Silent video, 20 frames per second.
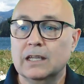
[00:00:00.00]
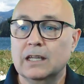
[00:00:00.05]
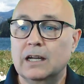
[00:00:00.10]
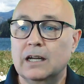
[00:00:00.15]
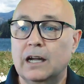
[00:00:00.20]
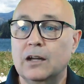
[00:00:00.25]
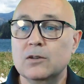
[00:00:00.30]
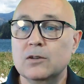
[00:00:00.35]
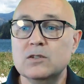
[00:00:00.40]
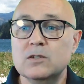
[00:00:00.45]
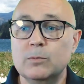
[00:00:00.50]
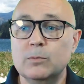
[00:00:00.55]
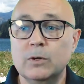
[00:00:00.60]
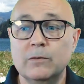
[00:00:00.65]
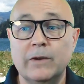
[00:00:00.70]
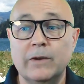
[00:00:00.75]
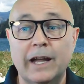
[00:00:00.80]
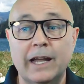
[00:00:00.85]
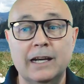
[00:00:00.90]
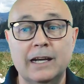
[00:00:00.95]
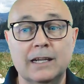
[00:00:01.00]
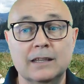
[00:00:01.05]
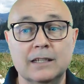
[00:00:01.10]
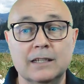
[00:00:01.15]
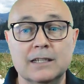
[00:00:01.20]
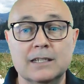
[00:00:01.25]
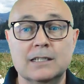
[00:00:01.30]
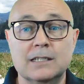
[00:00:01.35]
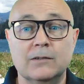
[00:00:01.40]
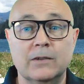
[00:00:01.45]
I also provided a
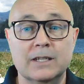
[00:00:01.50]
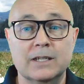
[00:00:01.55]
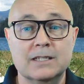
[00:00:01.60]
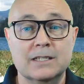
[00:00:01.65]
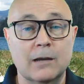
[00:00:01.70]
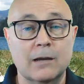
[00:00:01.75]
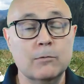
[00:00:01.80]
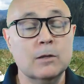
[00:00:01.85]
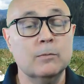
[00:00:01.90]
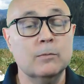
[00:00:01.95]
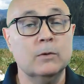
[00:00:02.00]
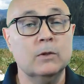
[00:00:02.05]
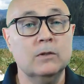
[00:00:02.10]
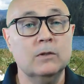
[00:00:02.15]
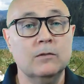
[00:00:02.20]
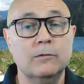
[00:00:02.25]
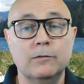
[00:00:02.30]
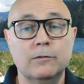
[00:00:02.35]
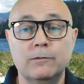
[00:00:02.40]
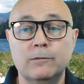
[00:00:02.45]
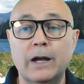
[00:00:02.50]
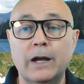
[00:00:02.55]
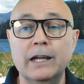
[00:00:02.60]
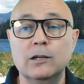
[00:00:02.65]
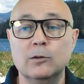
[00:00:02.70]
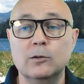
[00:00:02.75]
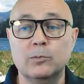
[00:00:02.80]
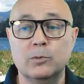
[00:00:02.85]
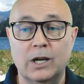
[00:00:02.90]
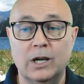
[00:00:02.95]
list of acceptable
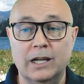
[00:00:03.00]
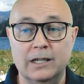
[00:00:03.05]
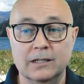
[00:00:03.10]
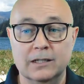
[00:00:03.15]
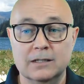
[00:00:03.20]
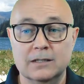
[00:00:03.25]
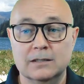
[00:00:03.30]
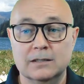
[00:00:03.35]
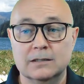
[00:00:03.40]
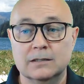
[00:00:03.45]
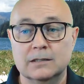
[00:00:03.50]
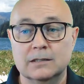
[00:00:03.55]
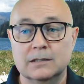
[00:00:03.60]
final products.